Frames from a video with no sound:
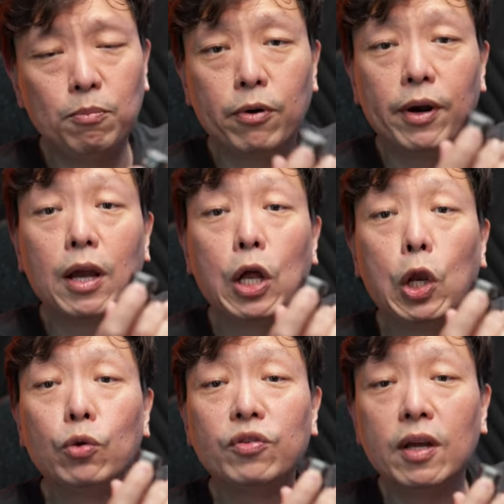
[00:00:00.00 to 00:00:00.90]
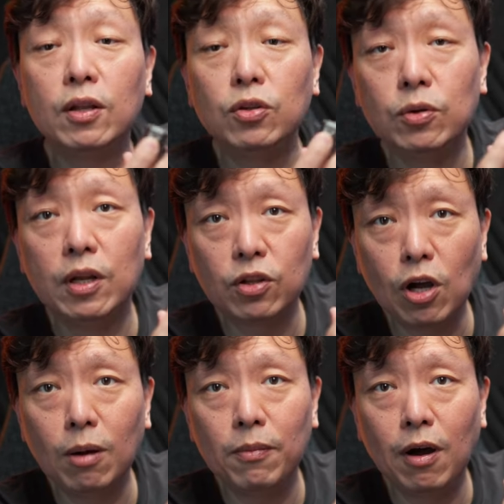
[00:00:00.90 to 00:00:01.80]
probably closer to the
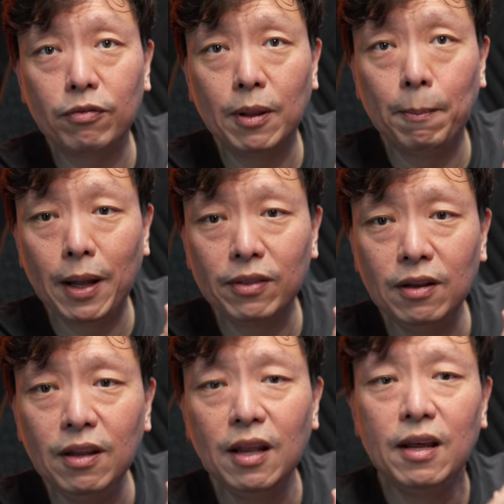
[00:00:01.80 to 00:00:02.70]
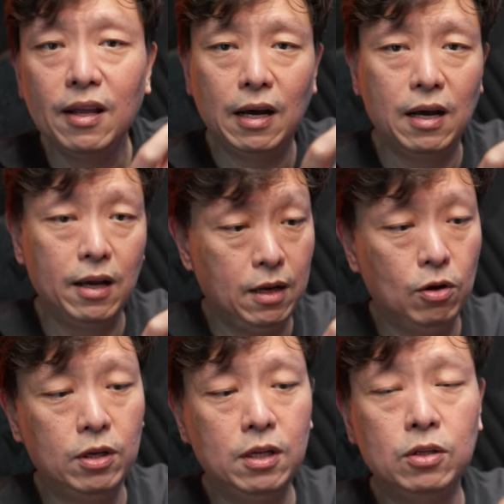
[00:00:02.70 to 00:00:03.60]
top of the button uh, in
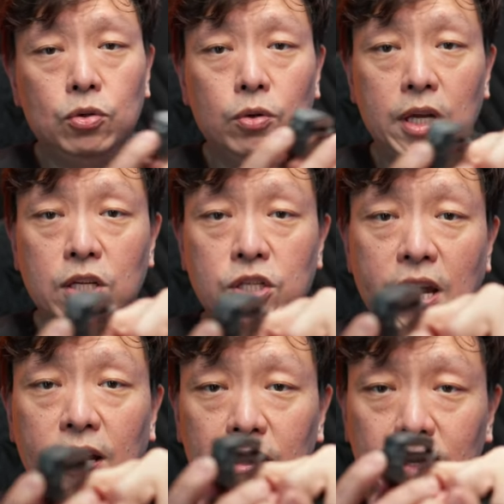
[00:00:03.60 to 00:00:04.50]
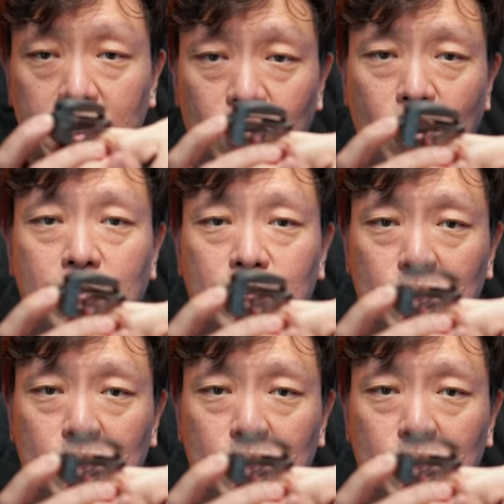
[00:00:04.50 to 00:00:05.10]
order to eject the top